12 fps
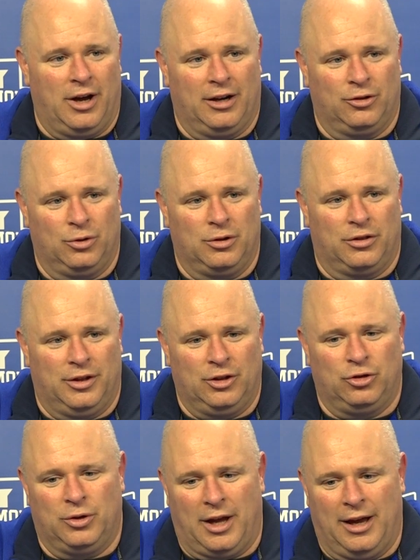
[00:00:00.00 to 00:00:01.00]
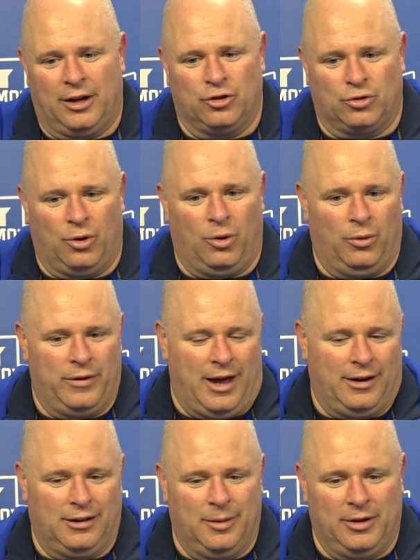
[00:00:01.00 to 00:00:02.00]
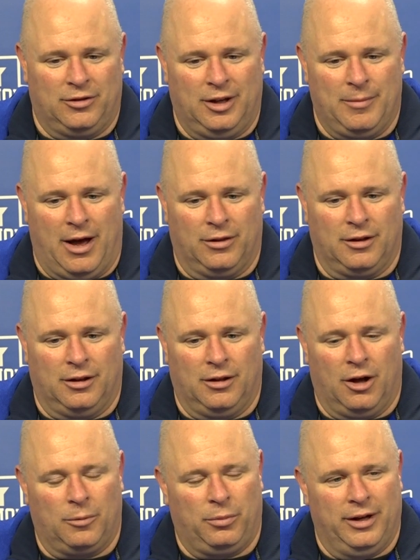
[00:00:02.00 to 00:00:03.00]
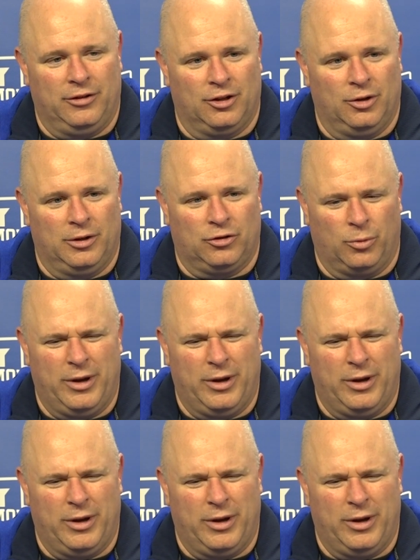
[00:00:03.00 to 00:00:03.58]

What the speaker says: You got to do the things you can control, and that limits the amount that luck plays into it.